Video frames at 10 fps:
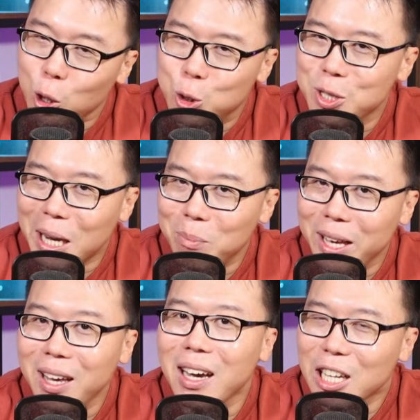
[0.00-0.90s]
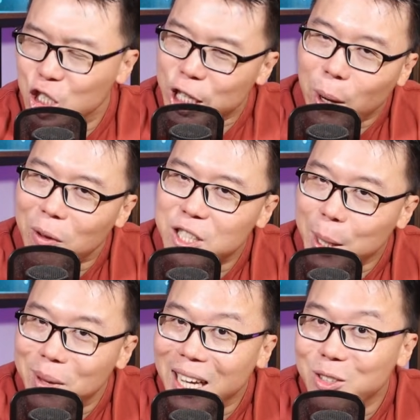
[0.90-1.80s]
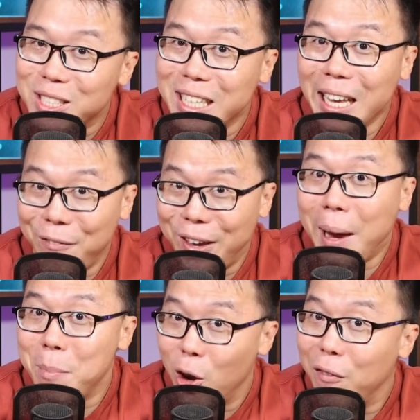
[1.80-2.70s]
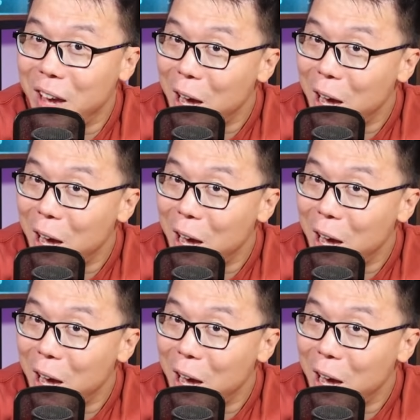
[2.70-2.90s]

you do something, check with Gemini to see if it can be of